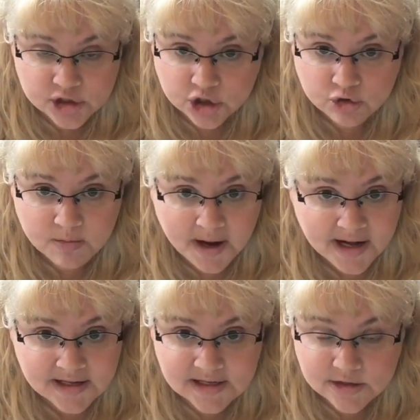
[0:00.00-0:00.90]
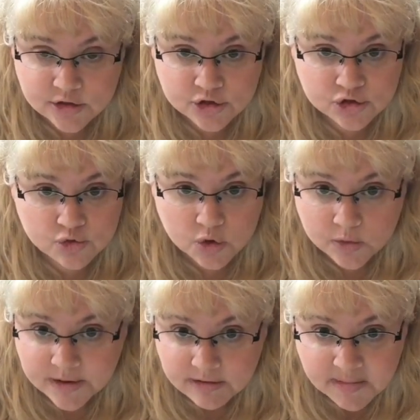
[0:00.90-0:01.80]
of coupons to the store
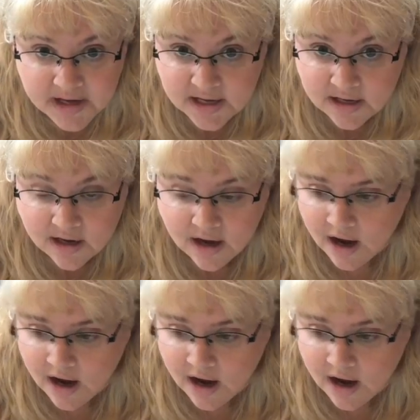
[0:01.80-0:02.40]
with me.